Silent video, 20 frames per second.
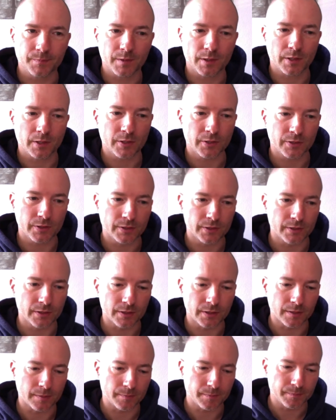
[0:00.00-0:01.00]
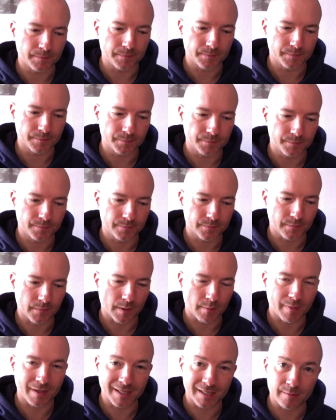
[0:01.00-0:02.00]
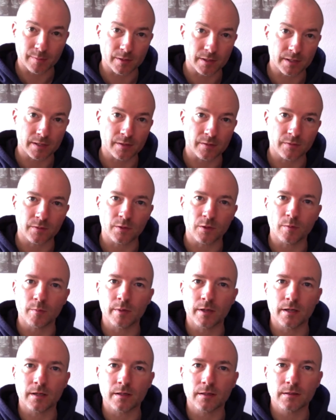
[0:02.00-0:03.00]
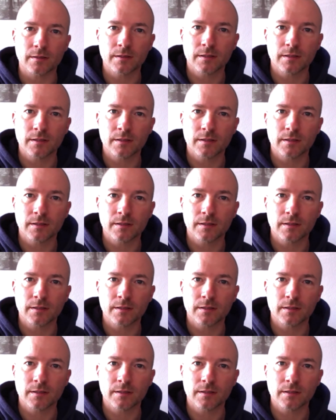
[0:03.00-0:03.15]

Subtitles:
I could pace myself a lot better.